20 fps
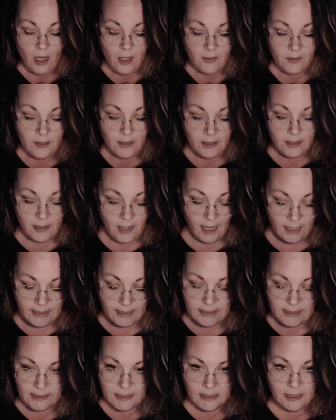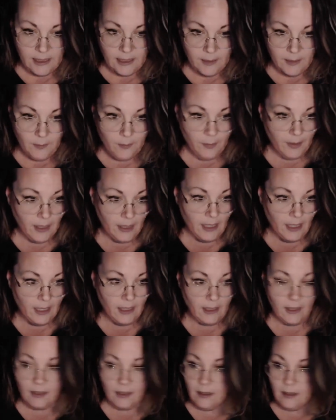the next bit,
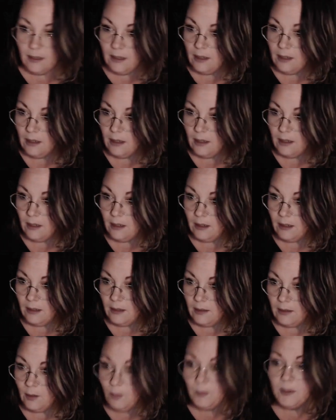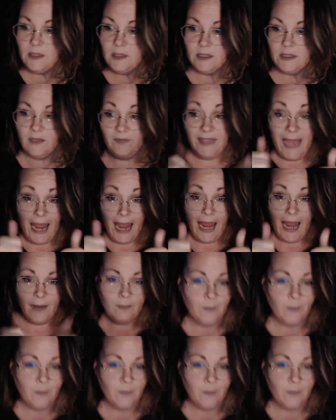and nope, good stuff. Yay.